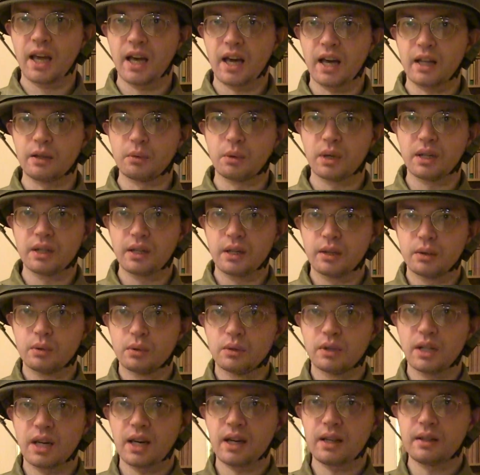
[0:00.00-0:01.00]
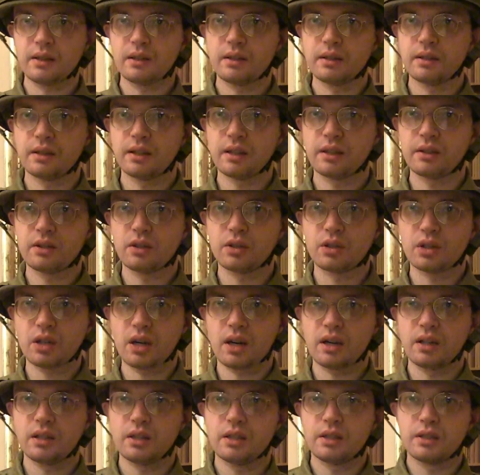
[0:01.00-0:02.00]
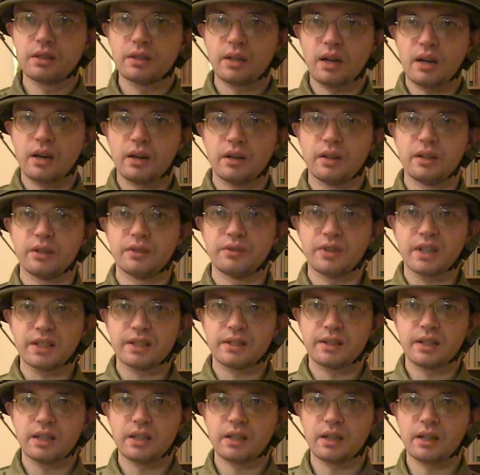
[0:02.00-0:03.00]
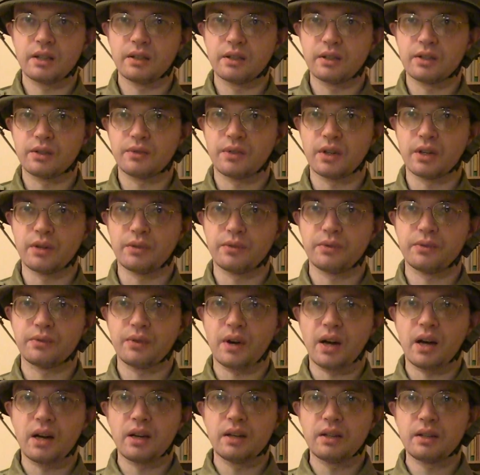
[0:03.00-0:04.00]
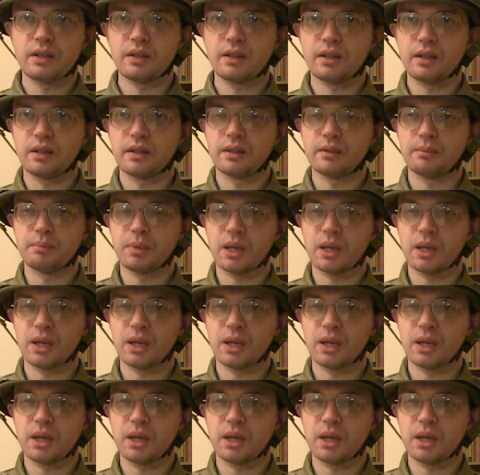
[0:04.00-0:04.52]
And when they do that, the Chinese are investing, and it's very fine.